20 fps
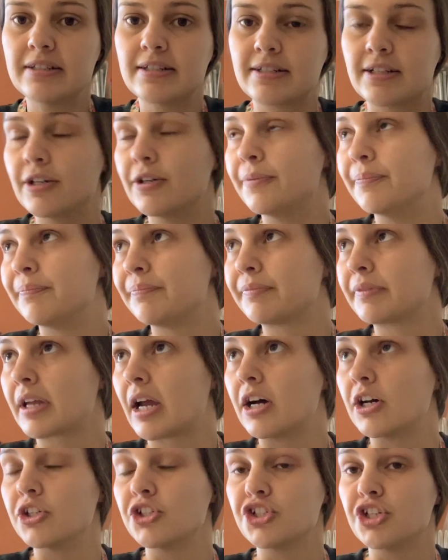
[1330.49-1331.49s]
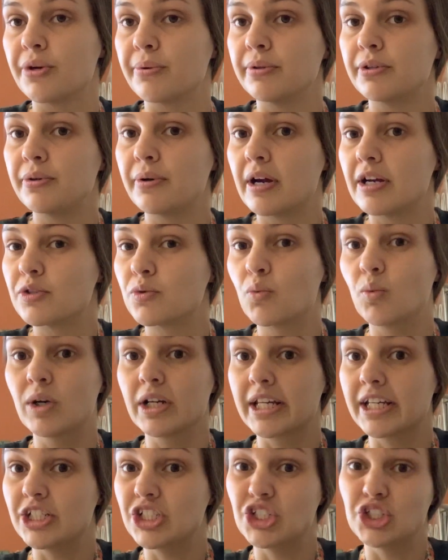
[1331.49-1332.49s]
So I'll share with you guys what
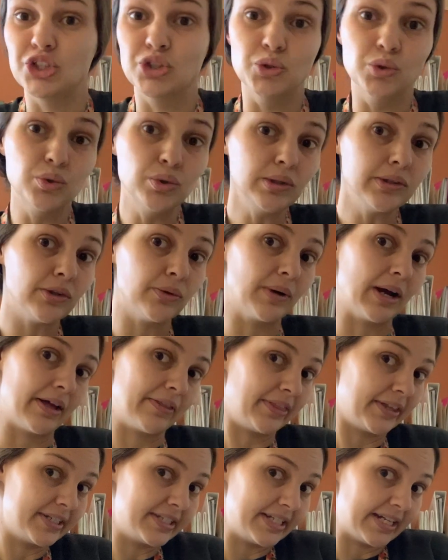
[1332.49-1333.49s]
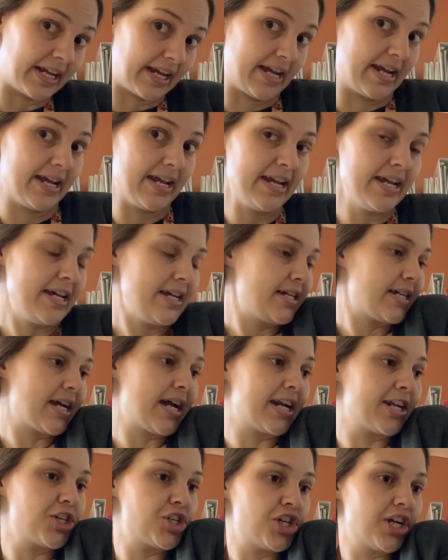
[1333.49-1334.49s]
I do throughout the day and
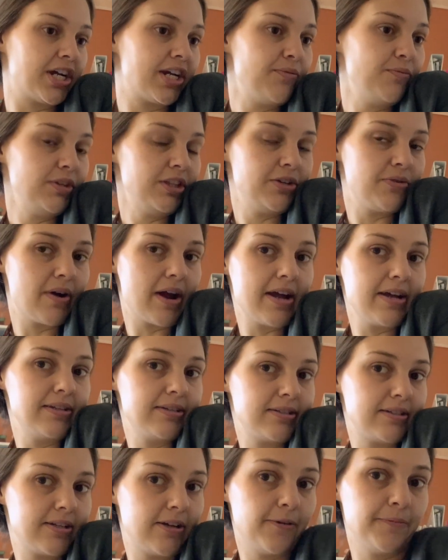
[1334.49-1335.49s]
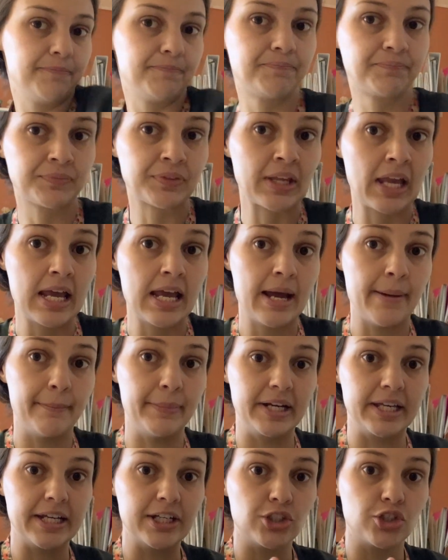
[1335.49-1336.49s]
kind of check in with you guys. So I'm going
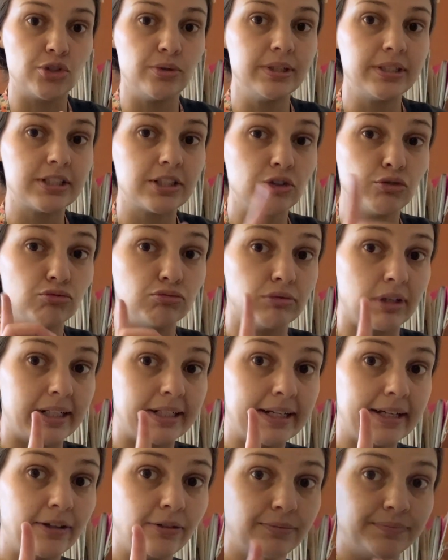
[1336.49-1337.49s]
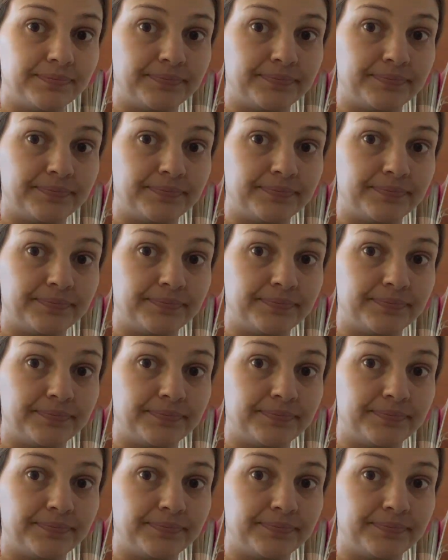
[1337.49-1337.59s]
to get to it right now.